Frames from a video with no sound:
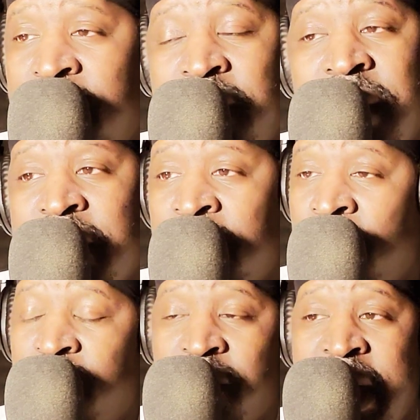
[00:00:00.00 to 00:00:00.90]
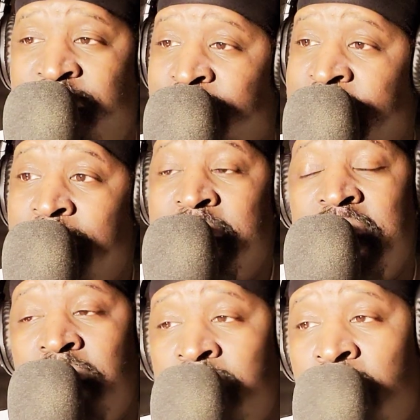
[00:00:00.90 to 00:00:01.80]
cutting no slack for them
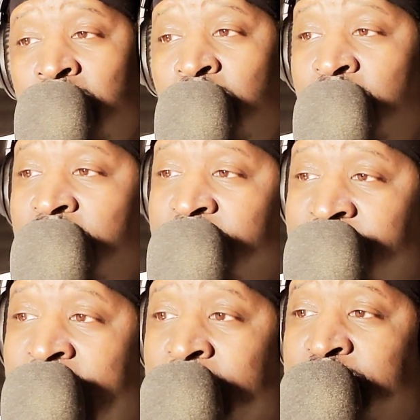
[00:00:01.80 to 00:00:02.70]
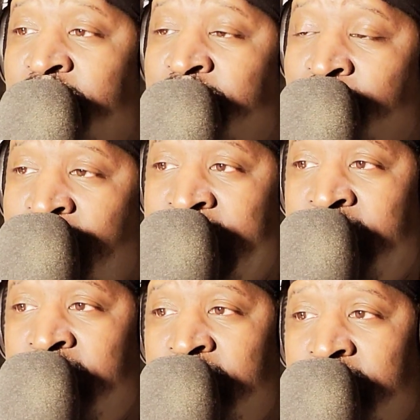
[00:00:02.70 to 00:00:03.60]
in no type of way.